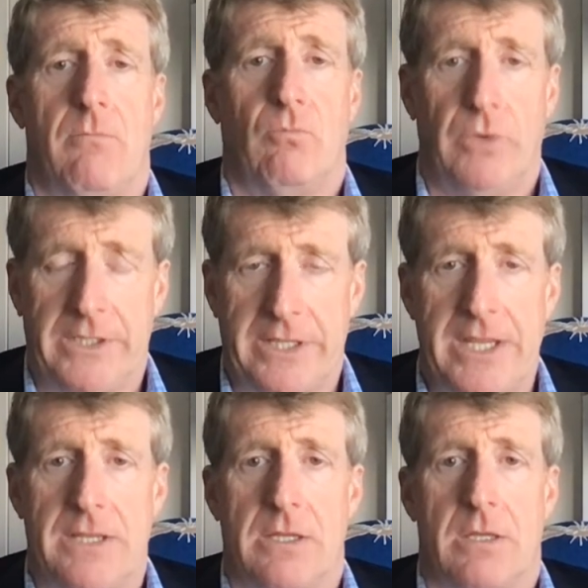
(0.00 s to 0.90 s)

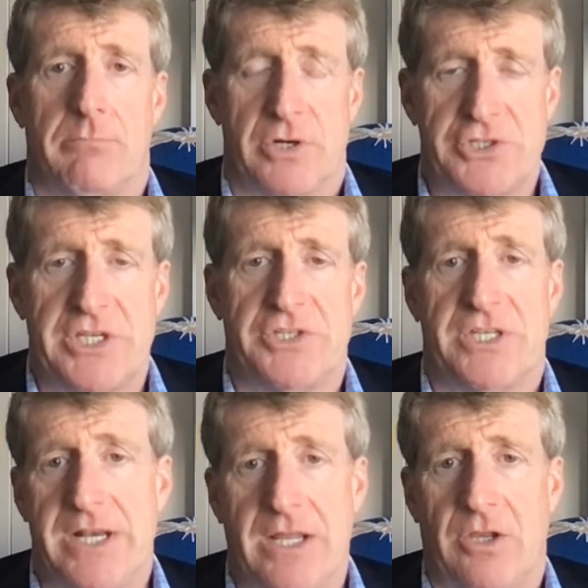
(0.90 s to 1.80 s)
really
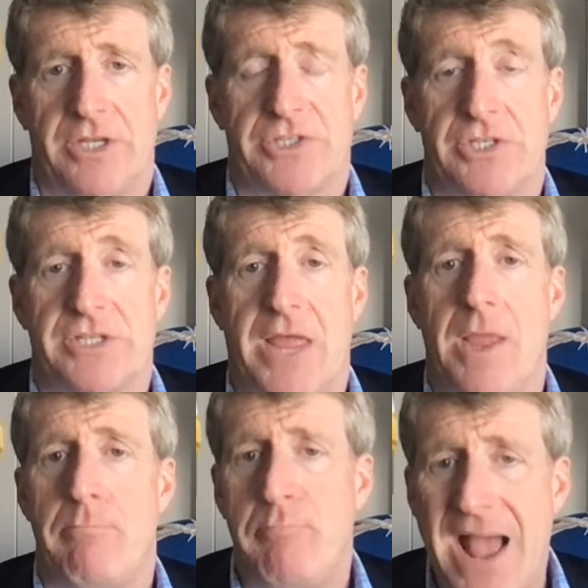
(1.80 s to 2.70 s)
persistent illnesses. And
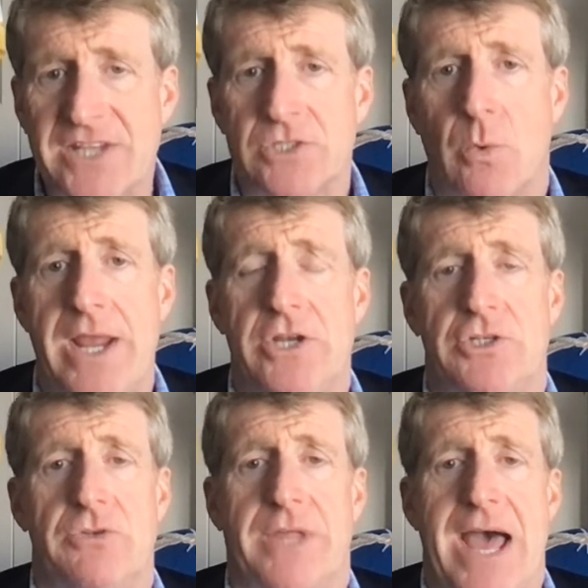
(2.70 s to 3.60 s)
the best way to
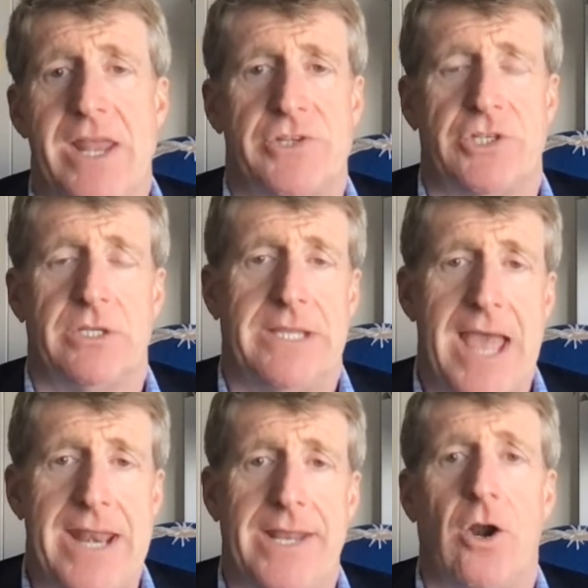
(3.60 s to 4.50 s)
do that is to
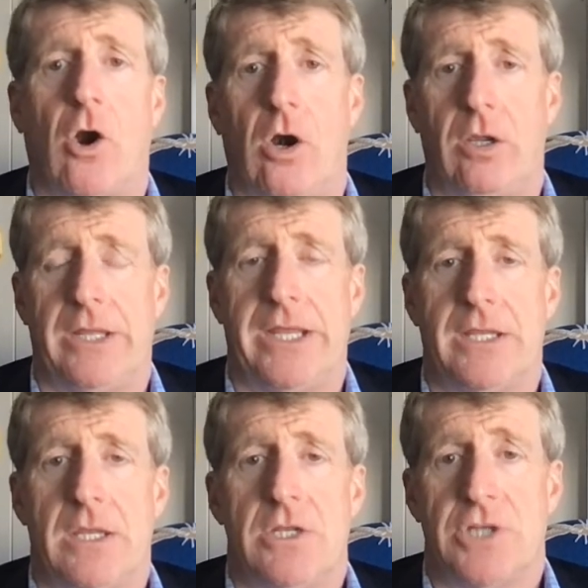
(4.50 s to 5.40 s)
get in early,
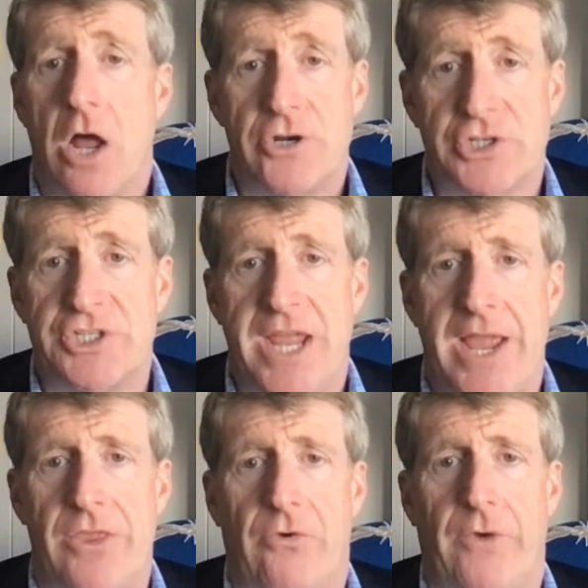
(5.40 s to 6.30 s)
to
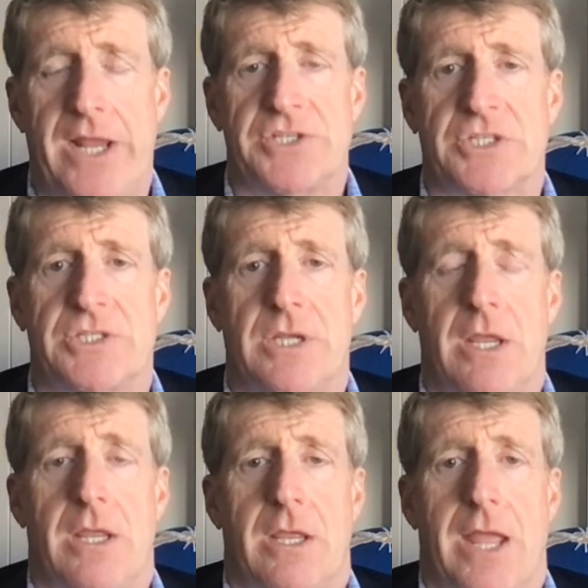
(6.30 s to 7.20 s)
understand the risks,
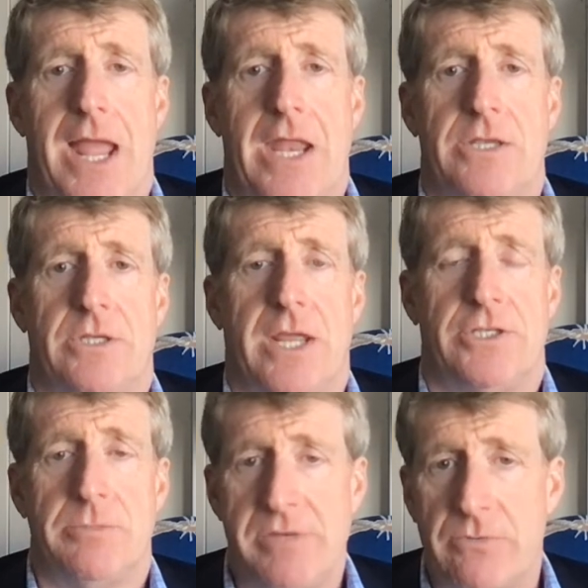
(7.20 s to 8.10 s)
and
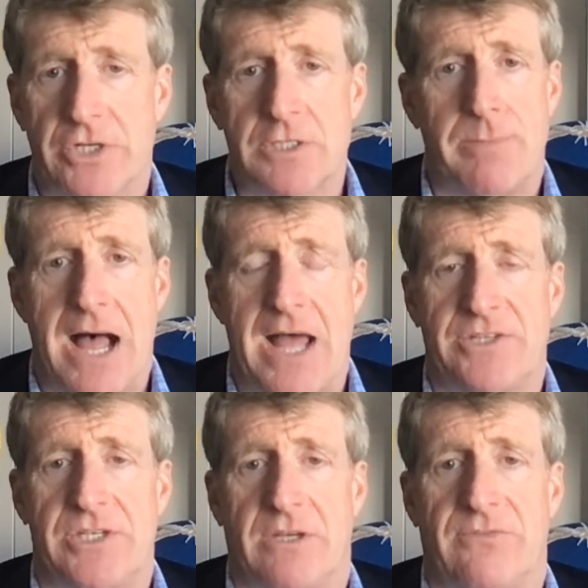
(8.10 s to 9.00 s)
to be
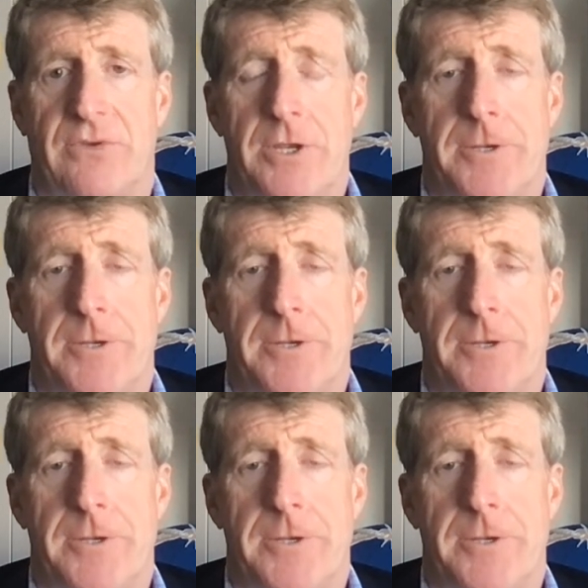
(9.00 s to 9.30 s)
responsive.